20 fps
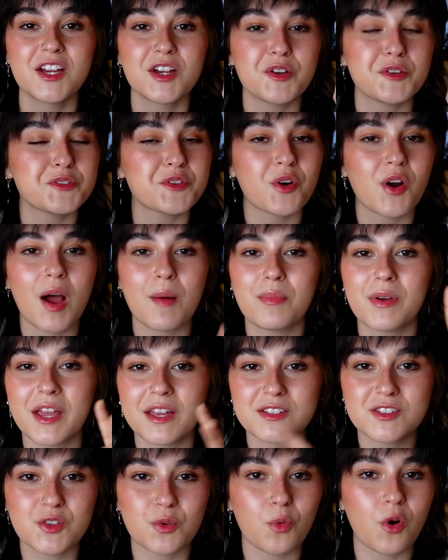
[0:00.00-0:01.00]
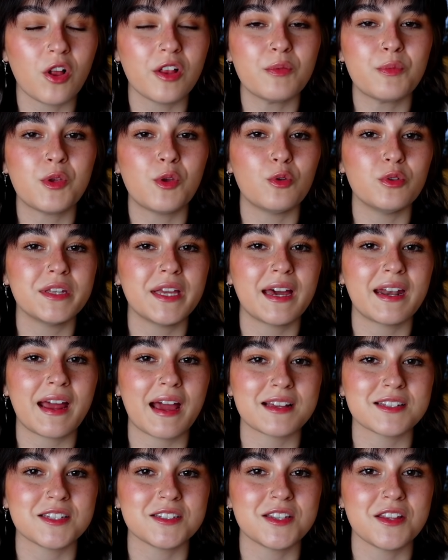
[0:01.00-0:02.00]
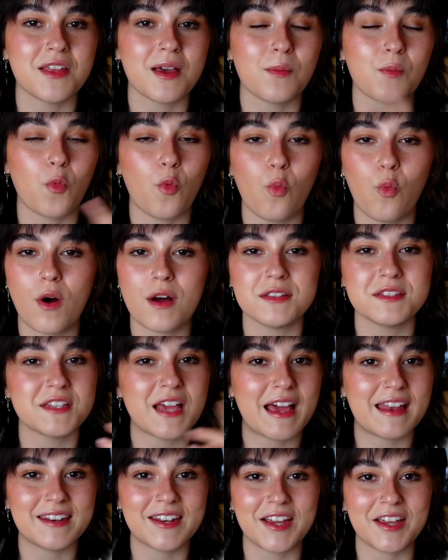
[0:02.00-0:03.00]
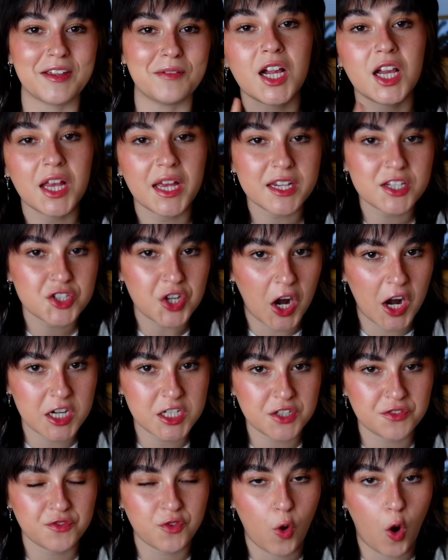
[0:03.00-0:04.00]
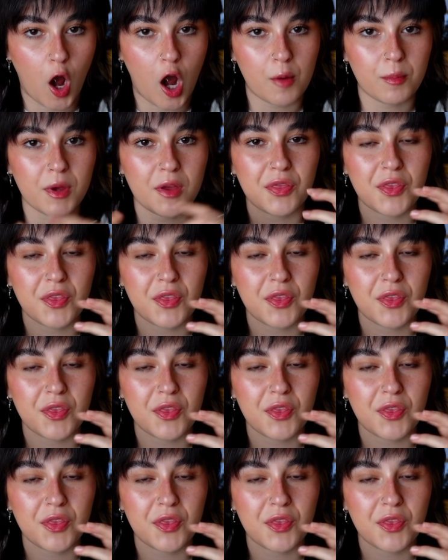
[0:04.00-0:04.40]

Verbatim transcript: because they're up against the wall and we only had access to them once at night. Click started to form.